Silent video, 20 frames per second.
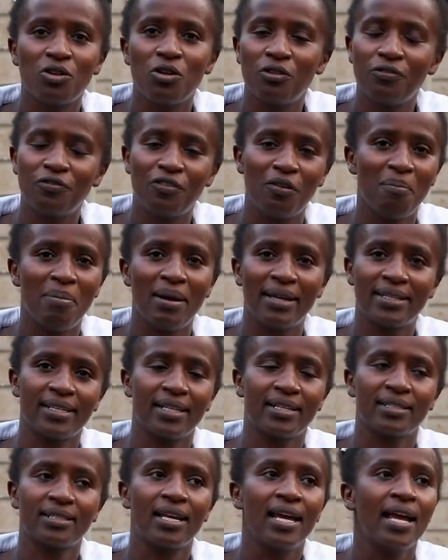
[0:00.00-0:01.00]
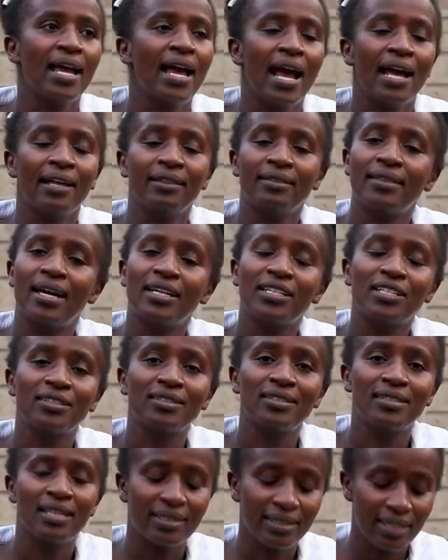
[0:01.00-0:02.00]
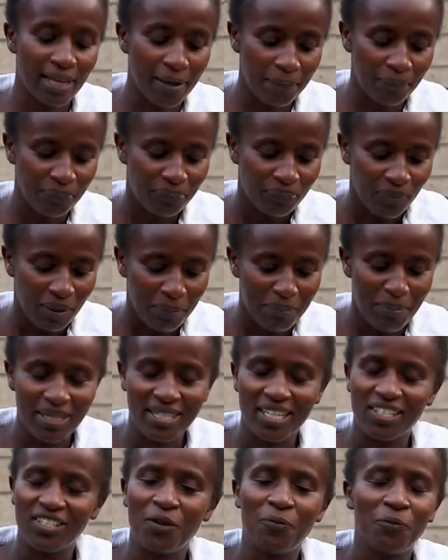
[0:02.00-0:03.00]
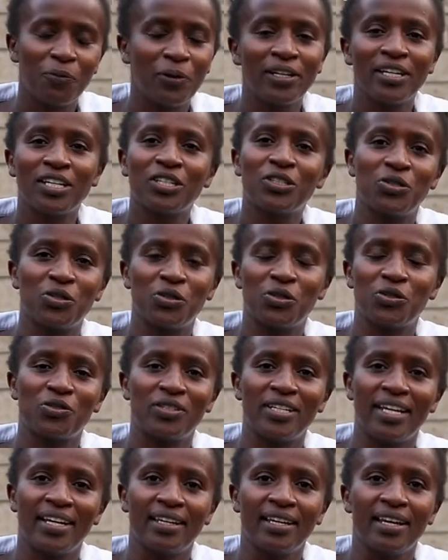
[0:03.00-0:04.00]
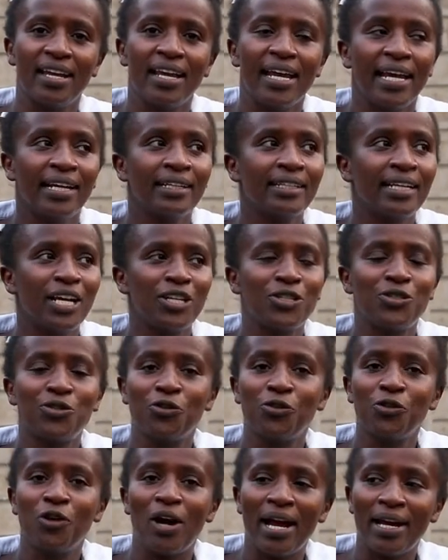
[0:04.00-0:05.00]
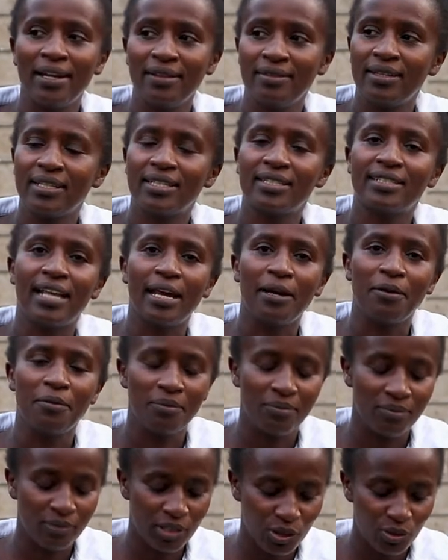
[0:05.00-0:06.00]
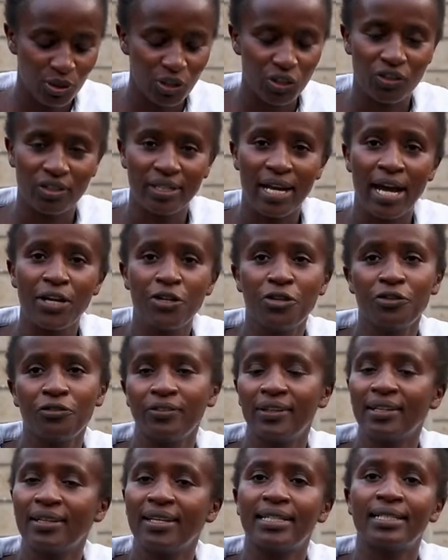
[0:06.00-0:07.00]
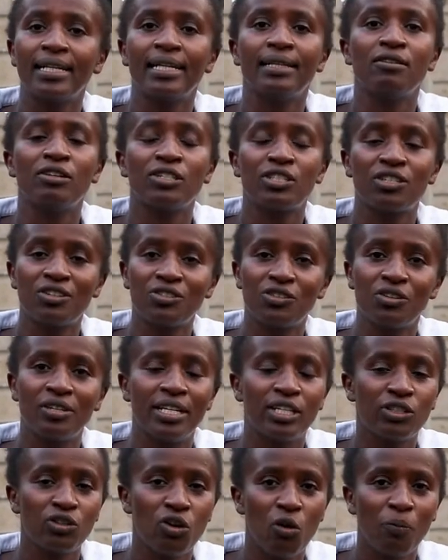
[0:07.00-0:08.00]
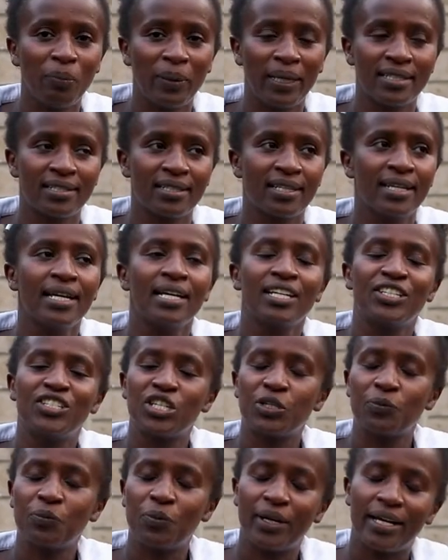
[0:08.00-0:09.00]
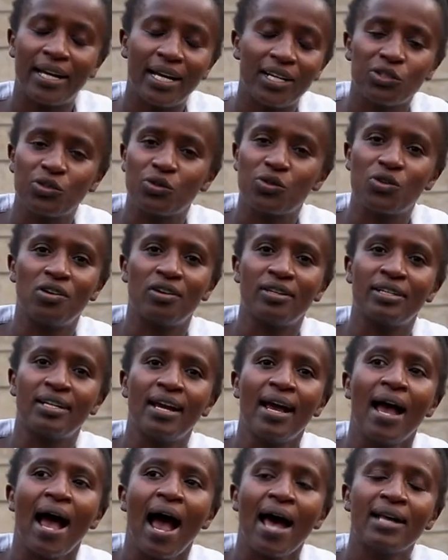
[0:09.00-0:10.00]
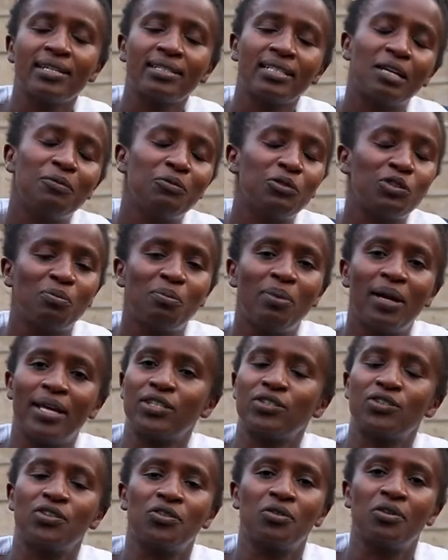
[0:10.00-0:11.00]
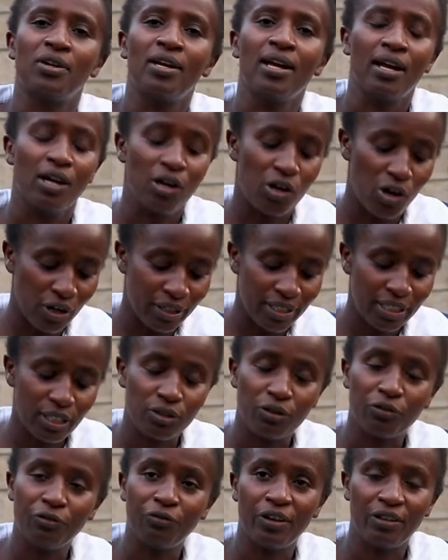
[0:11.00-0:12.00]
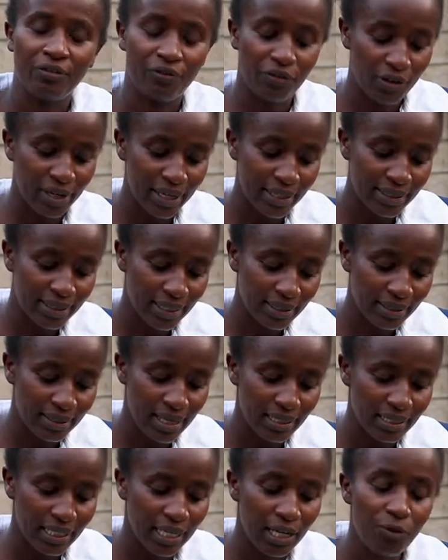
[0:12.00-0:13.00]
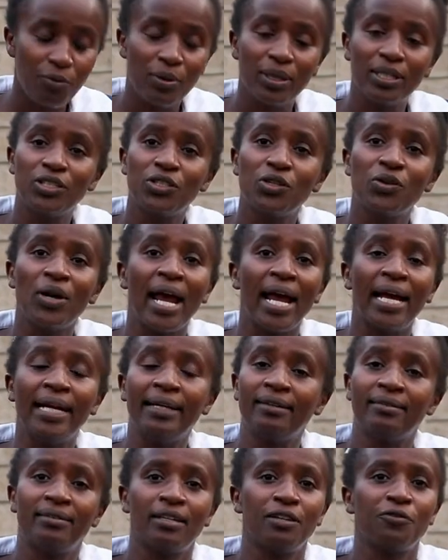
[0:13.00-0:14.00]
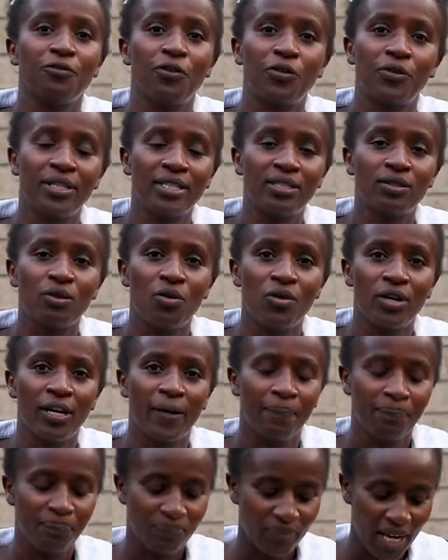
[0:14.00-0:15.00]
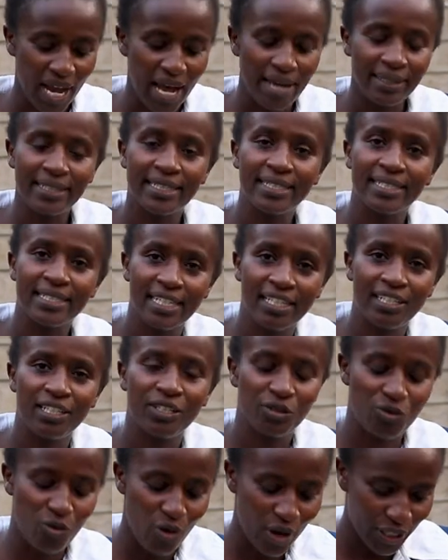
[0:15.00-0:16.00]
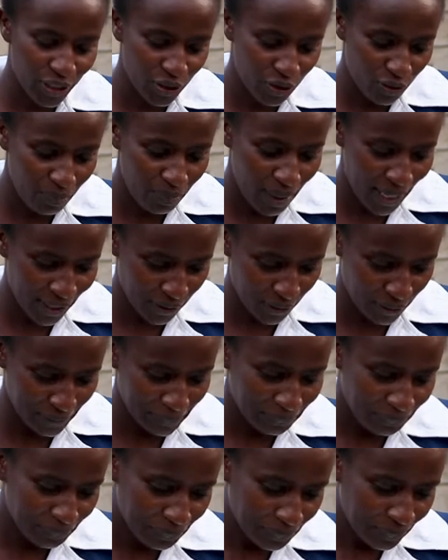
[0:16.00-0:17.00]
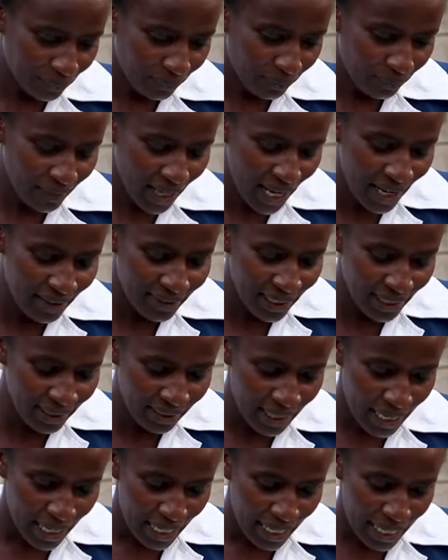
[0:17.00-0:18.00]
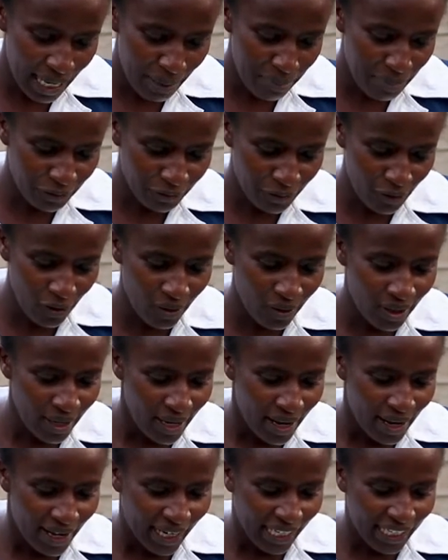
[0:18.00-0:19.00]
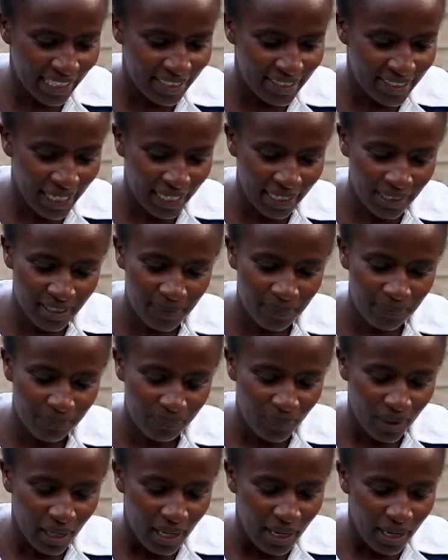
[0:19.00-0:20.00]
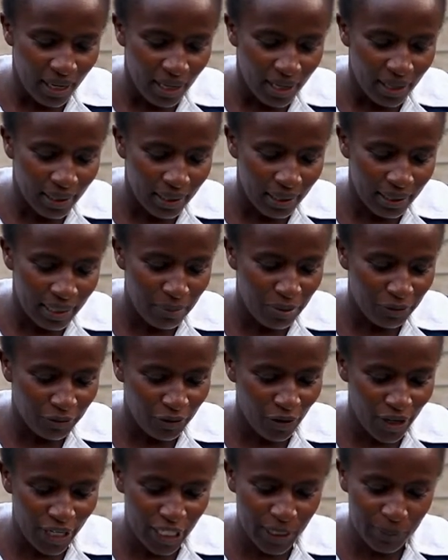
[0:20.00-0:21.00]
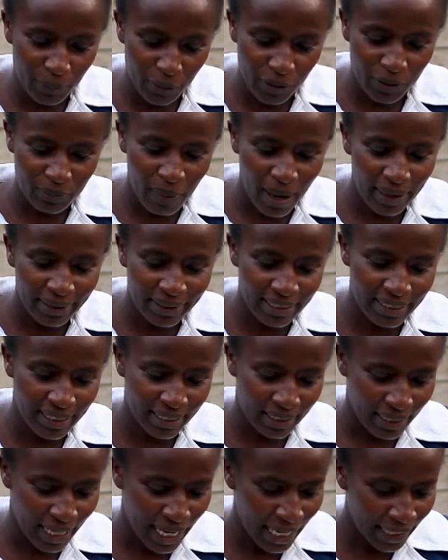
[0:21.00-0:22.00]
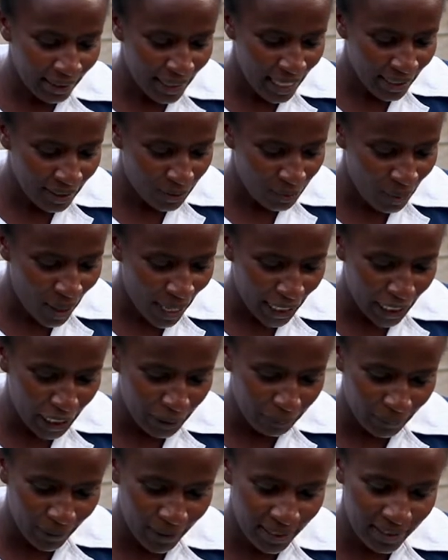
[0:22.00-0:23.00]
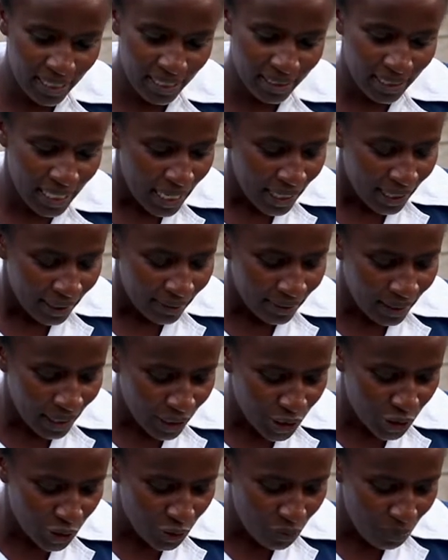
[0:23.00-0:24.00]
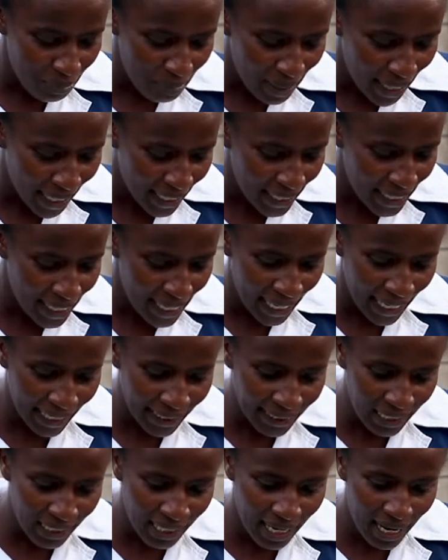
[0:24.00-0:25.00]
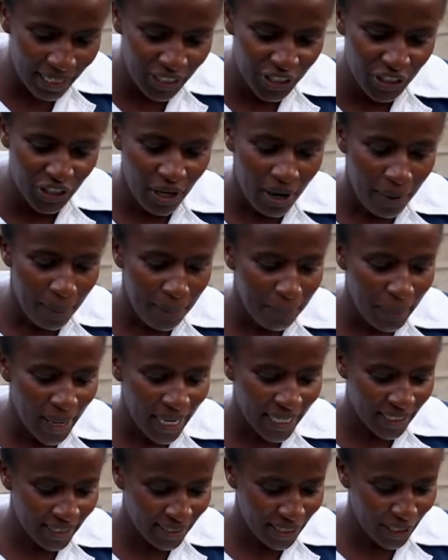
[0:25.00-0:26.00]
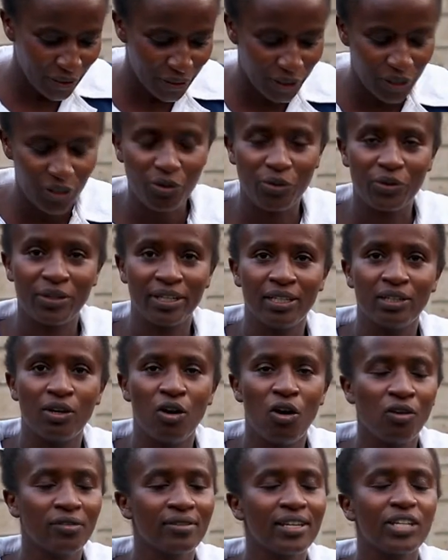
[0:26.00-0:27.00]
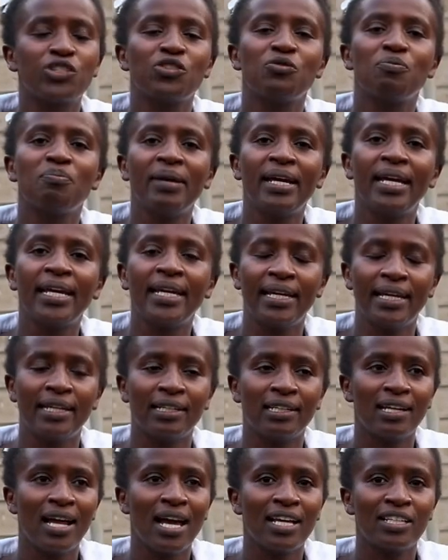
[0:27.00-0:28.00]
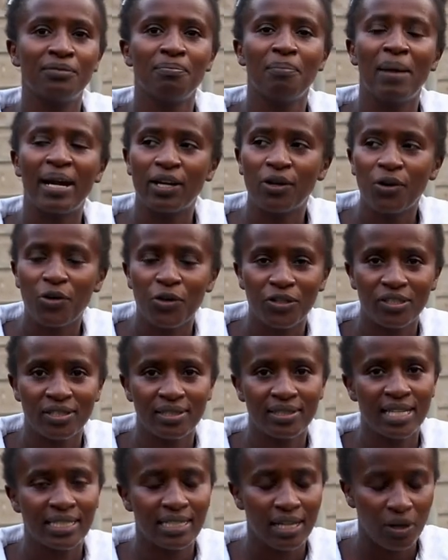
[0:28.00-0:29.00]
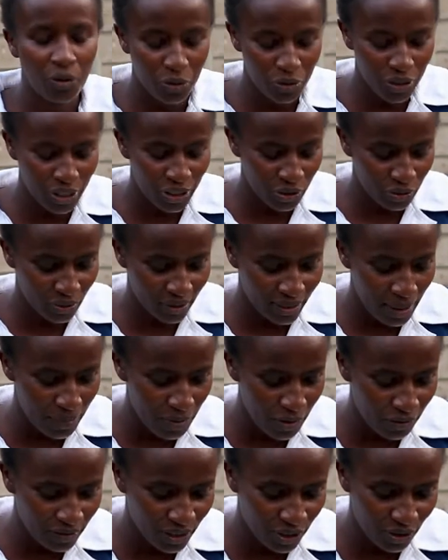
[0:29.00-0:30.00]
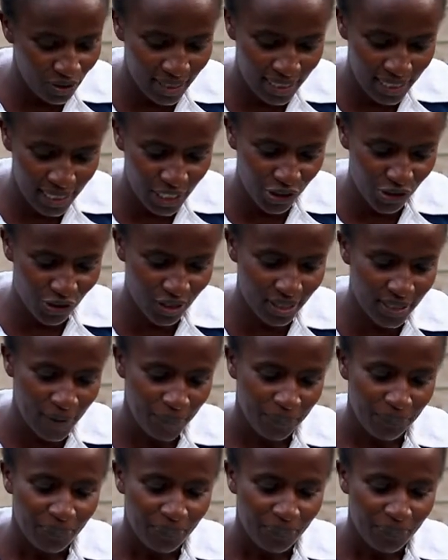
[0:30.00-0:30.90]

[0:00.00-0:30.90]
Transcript: God for blessings? And that is the same message I'm bringing to you today. In case you are in the same situation and you feel that your situation is hopeless, just pray unto God. Ask him to bless you. God is so faithful. He says that he will do anything for his own and indeed is going to bless you. And then number four, he says, number four is prosperity. And that is why he prays that you may enlarge my territory or that you may enlarge my cause. That's according to some of the translations.